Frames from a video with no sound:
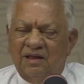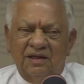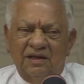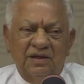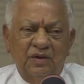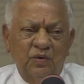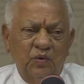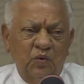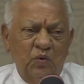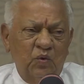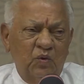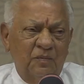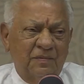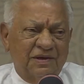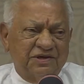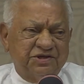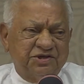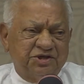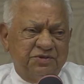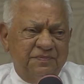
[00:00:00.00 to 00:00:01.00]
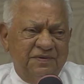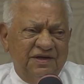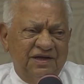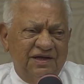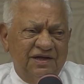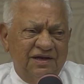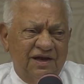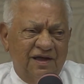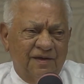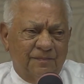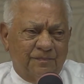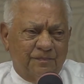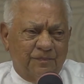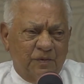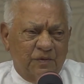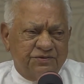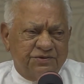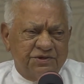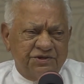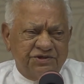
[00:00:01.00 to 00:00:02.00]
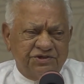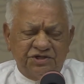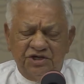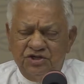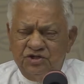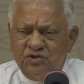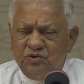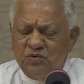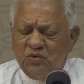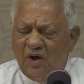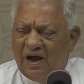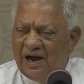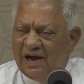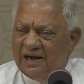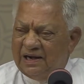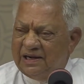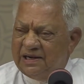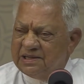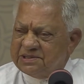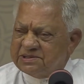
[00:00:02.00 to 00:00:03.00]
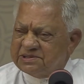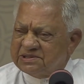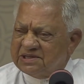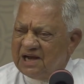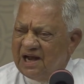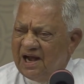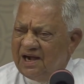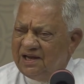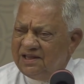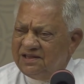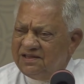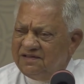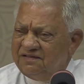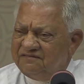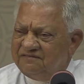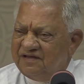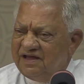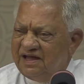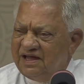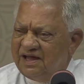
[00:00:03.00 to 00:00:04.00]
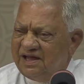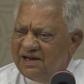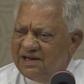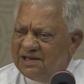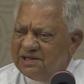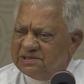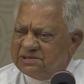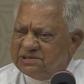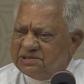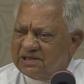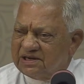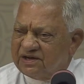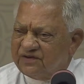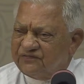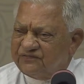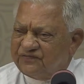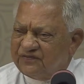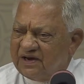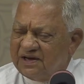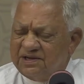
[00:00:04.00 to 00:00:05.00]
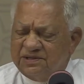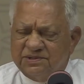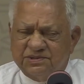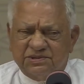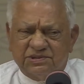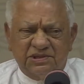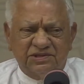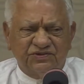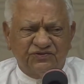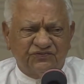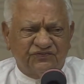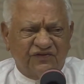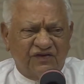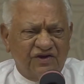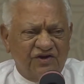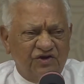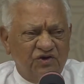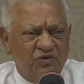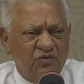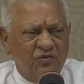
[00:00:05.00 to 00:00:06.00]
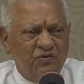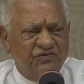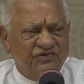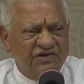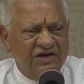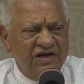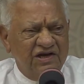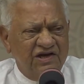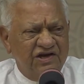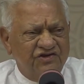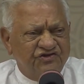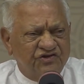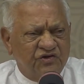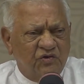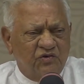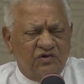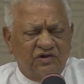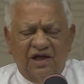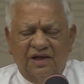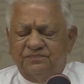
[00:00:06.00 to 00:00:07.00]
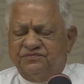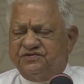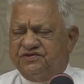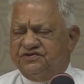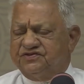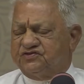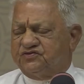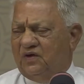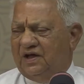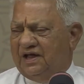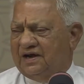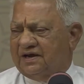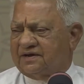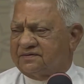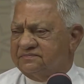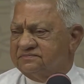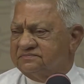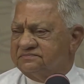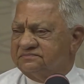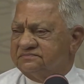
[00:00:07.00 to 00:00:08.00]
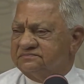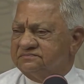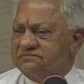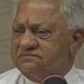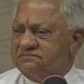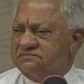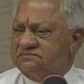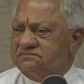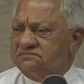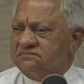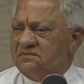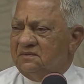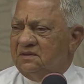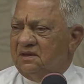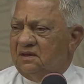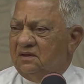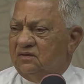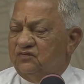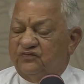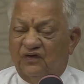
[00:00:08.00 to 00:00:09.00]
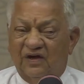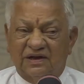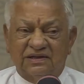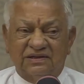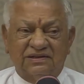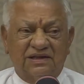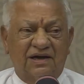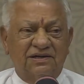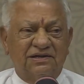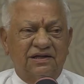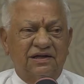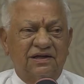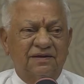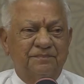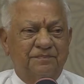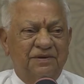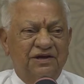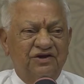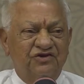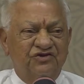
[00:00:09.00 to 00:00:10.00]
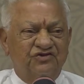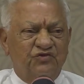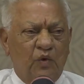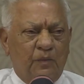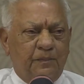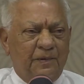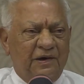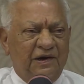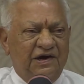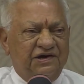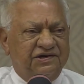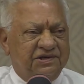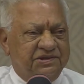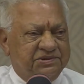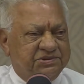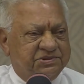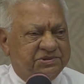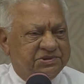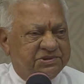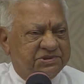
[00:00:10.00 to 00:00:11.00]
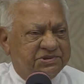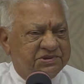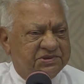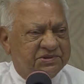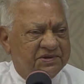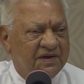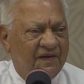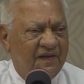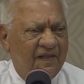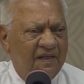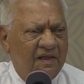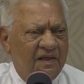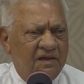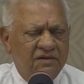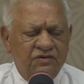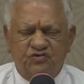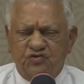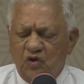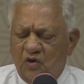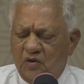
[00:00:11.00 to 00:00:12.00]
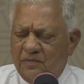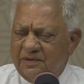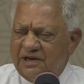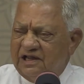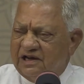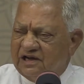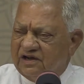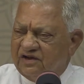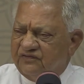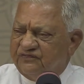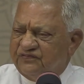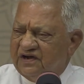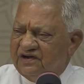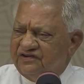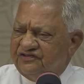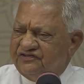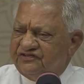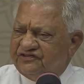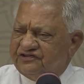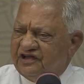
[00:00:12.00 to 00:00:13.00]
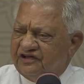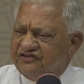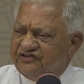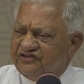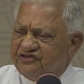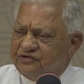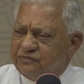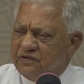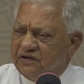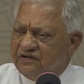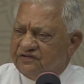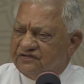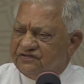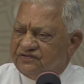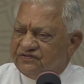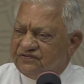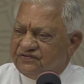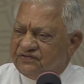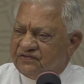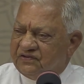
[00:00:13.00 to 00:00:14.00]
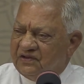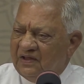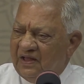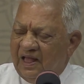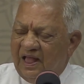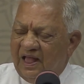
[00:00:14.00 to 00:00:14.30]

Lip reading: You must be in a position to understand the various references for using E is equal to mc square. For that he brings Upanishads, so many reference textbooks,